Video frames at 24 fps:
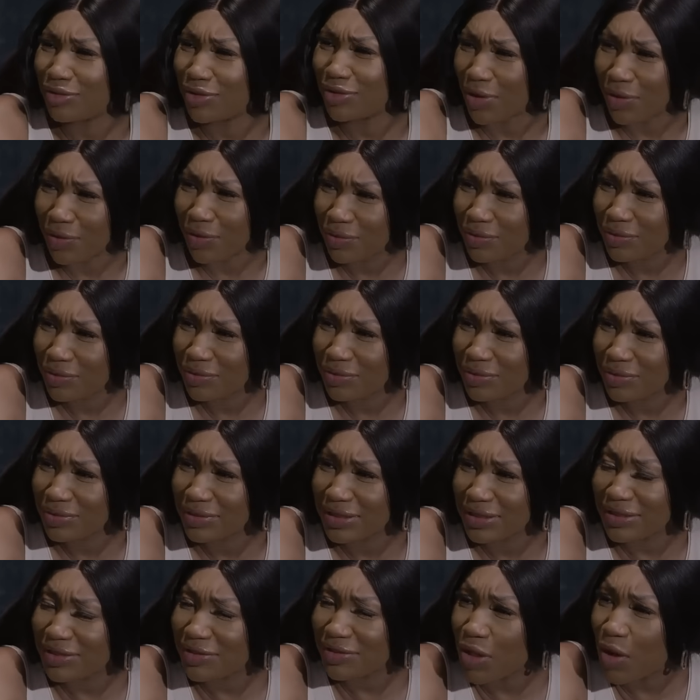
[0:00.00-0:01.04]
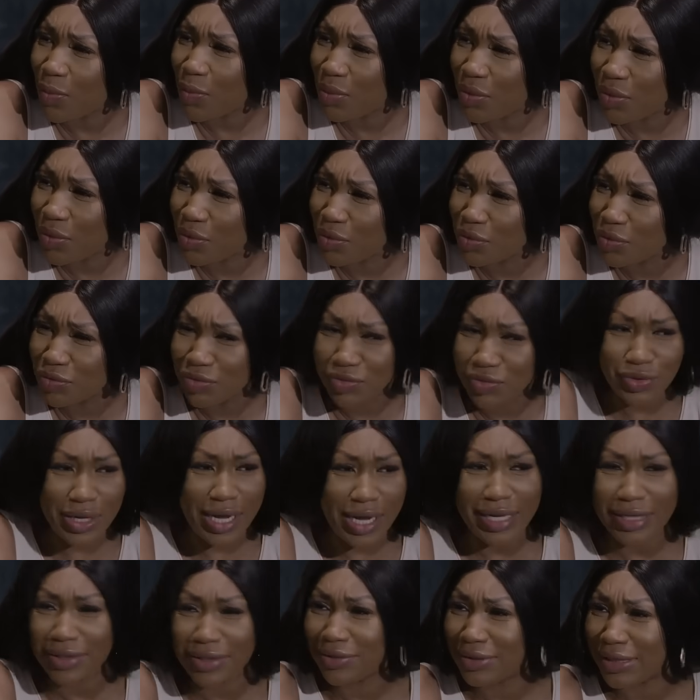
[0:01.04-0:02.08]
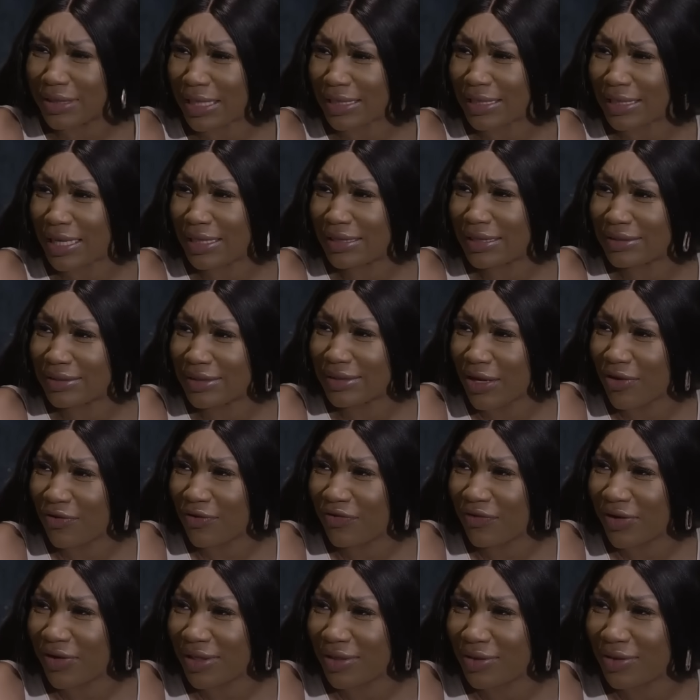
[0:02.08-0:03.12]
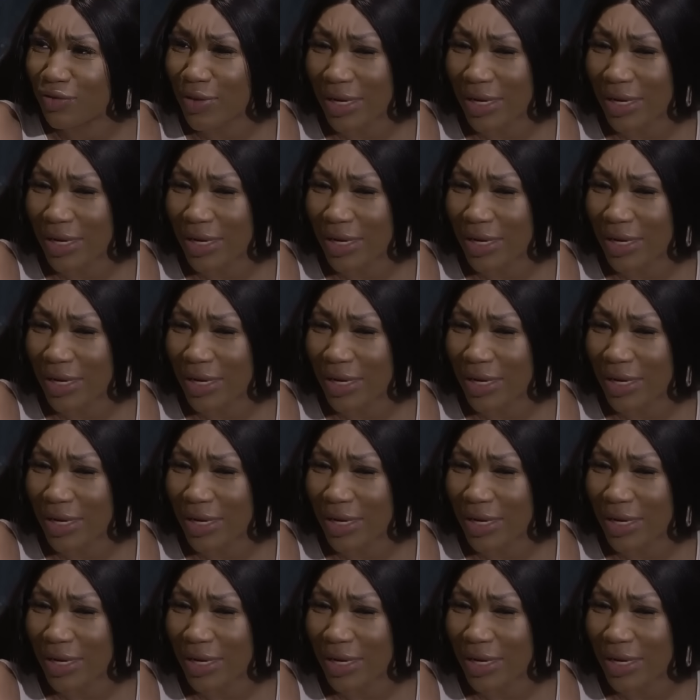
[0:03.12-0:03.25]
no. Disturb who? Do I look like that his girlfriend?